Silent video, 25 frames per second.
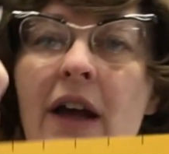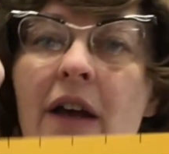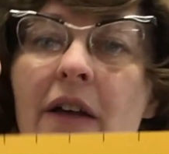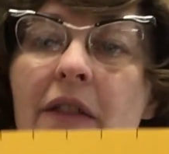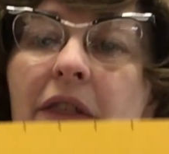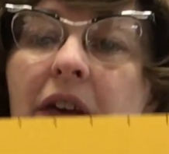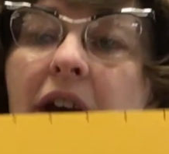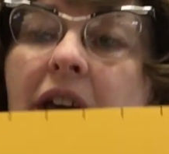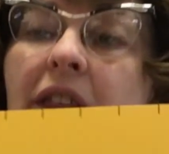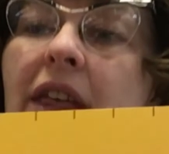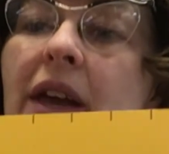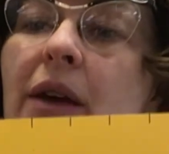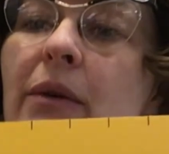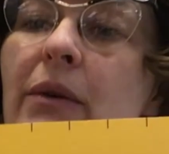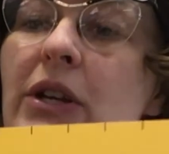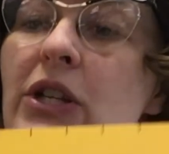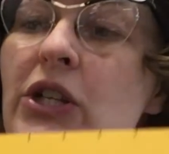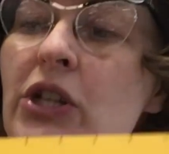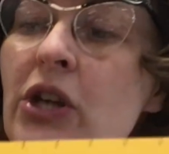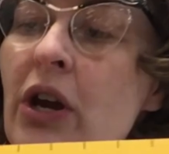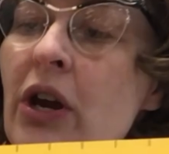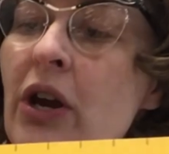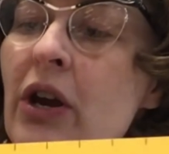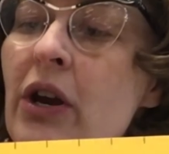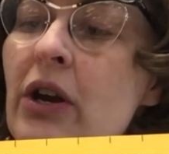Then they would
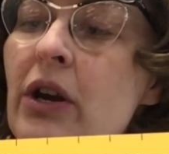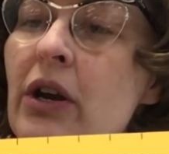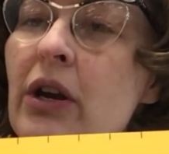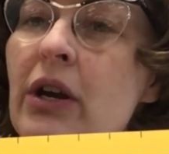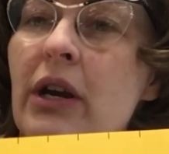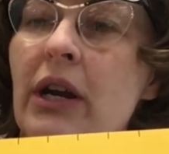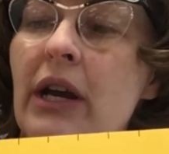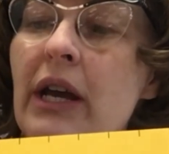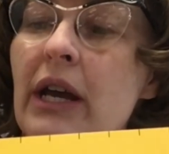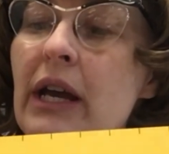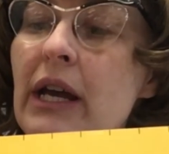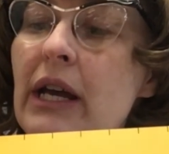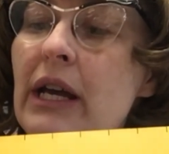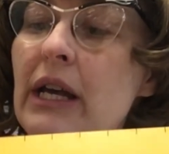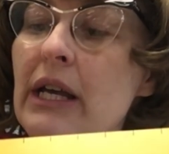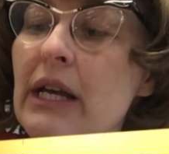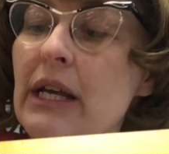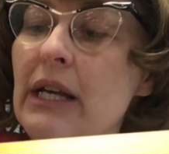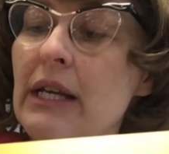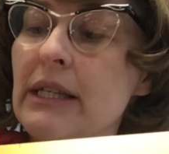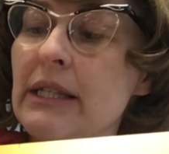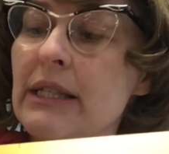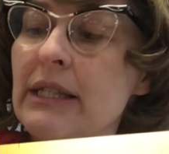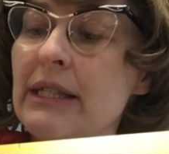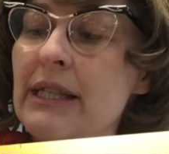turn
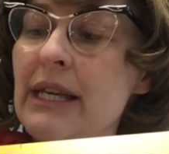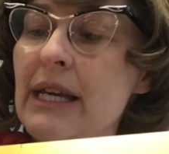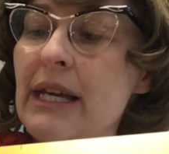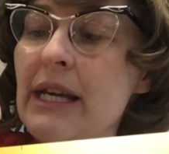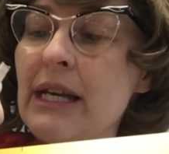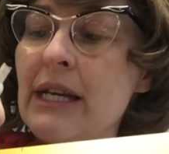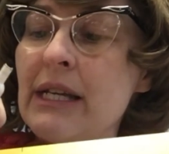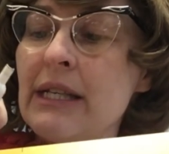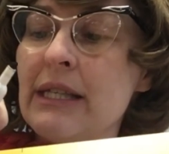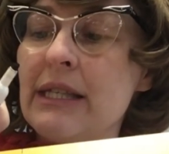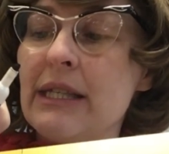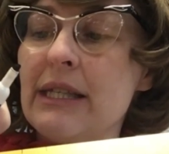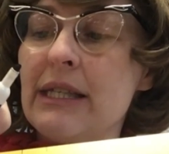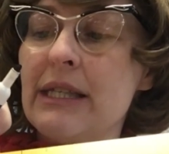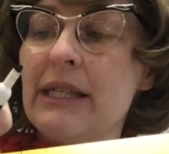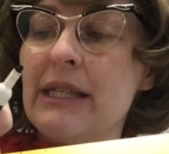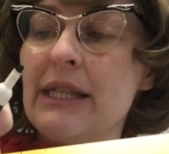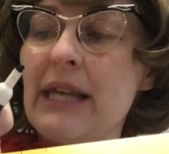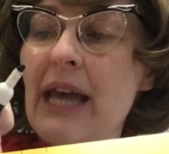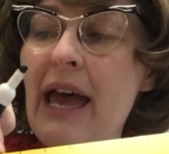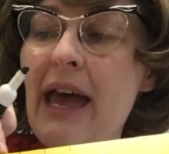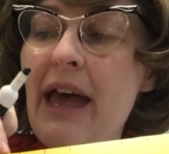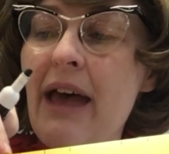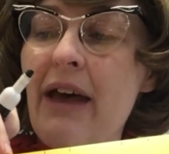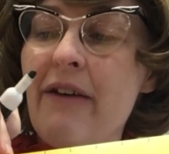6,
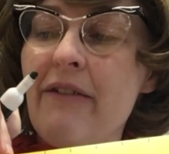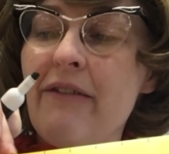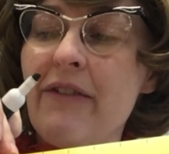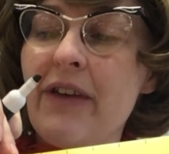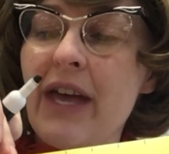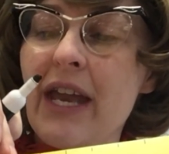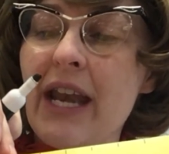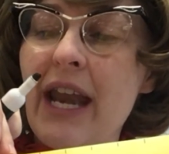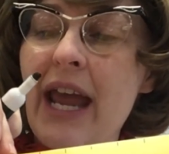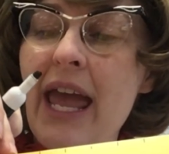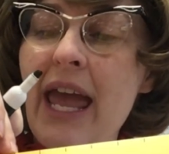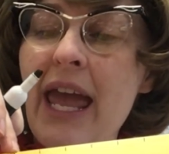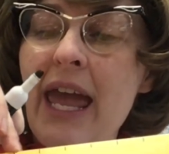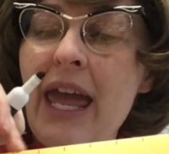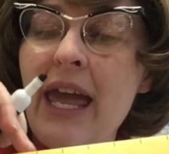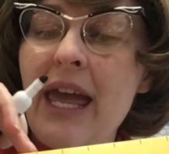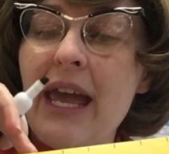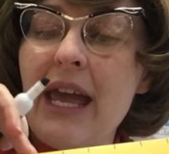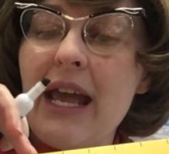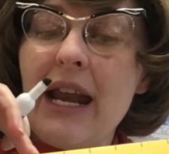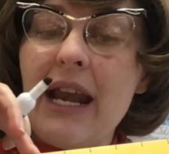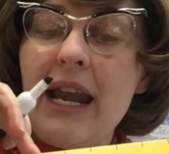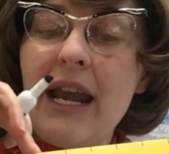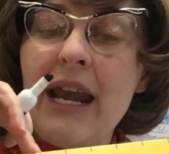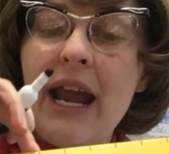7, 8,
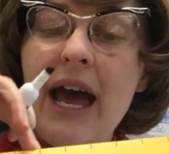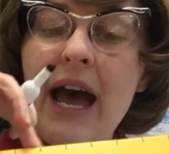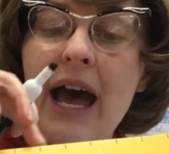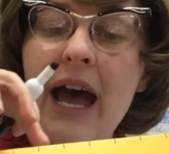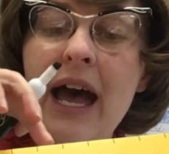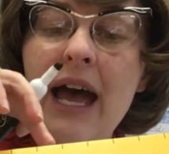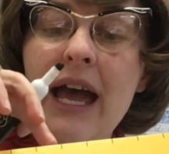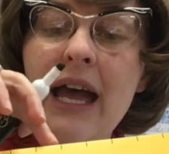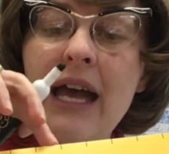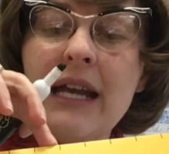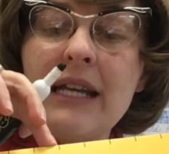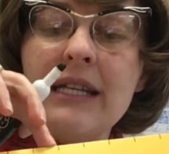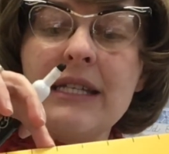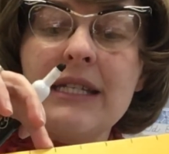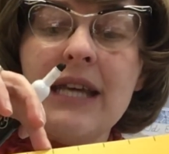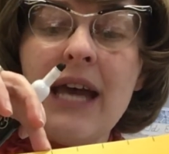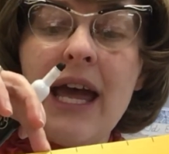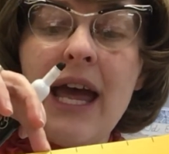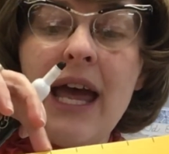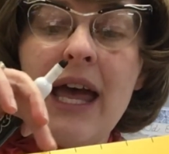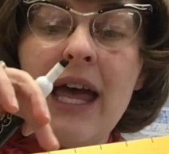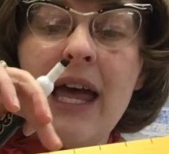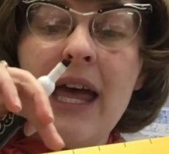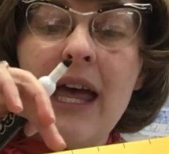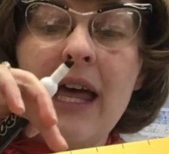9,
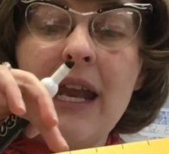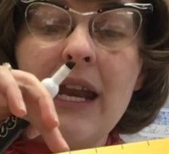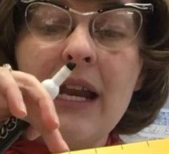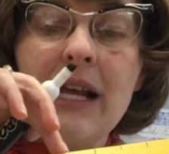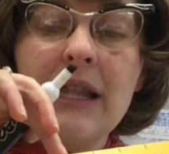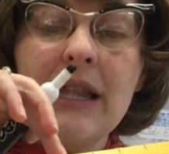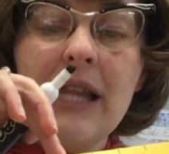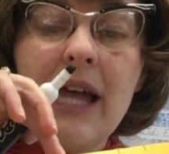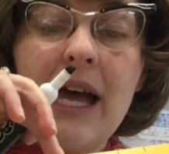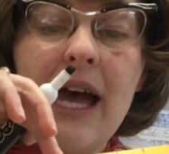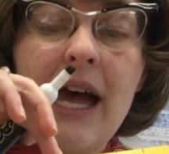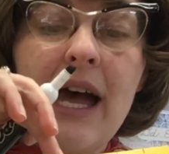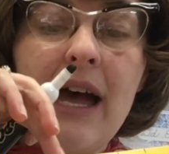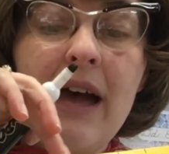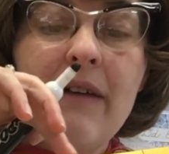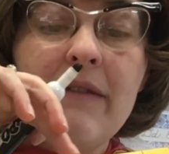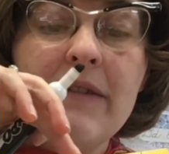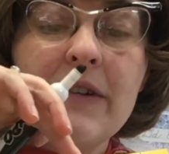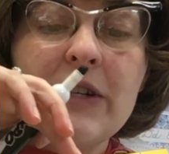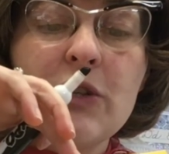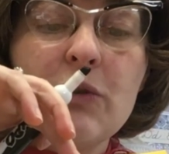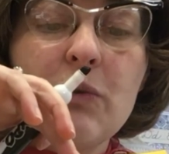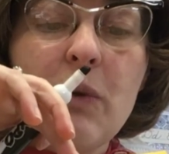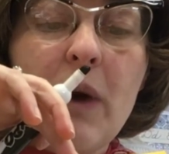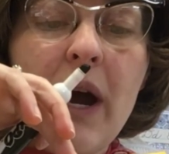10,
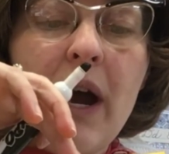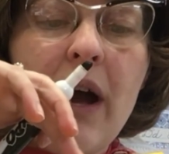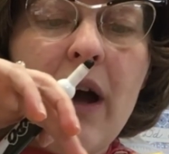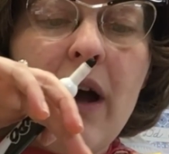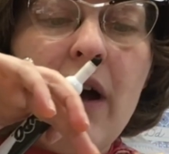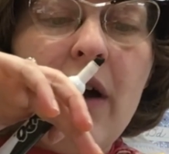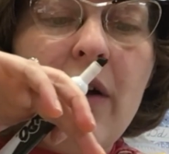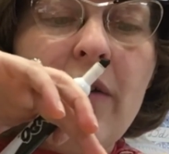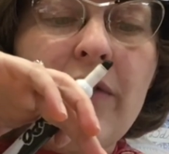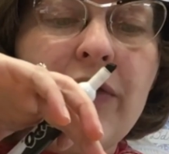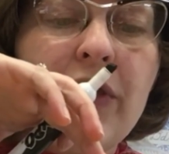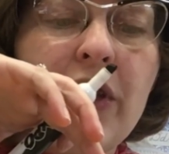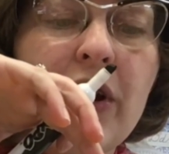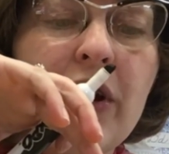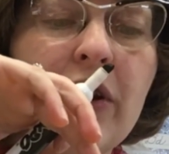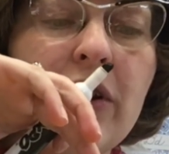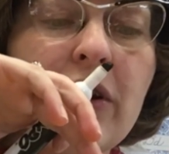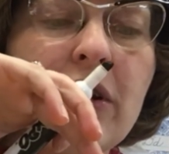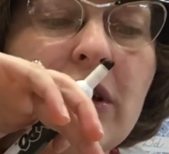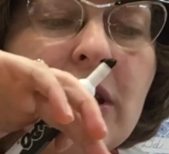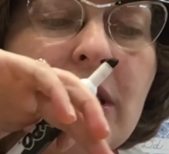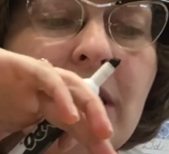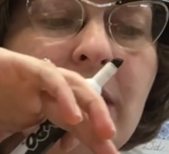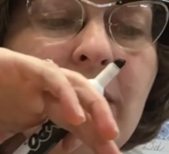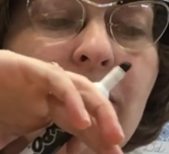11, 12,
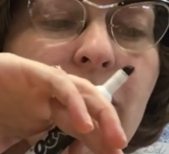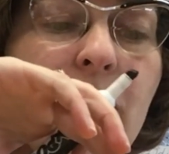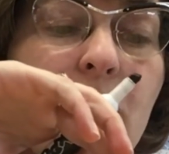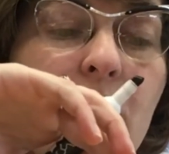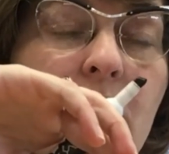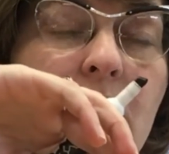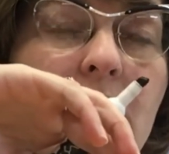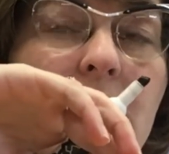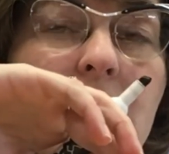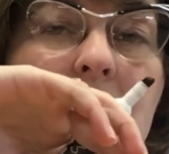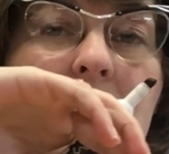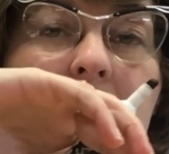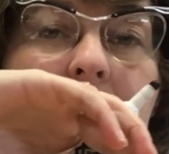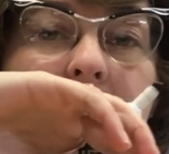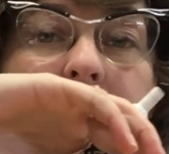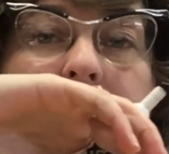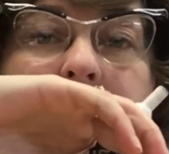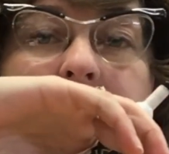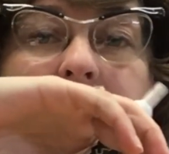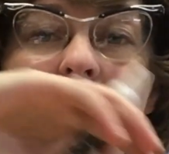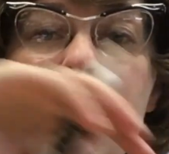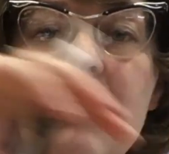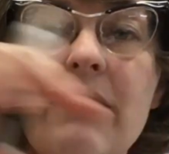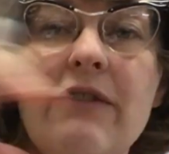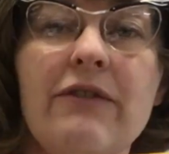13, 14,
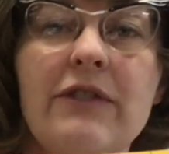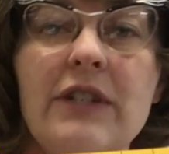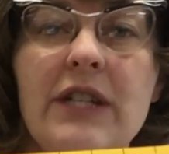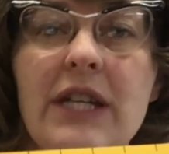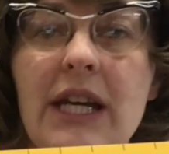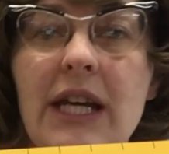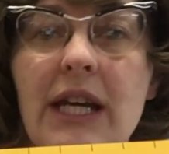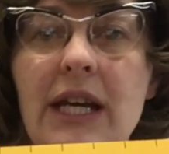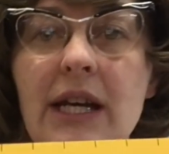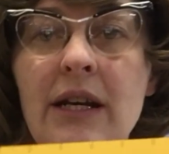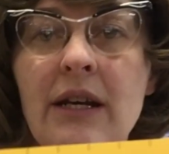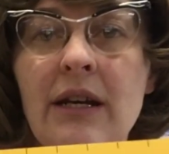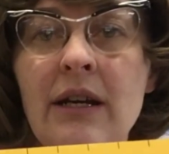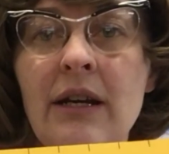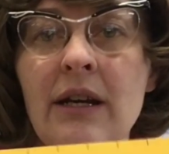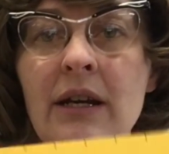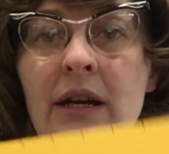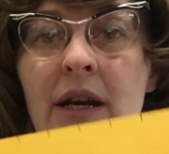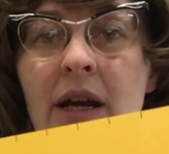15.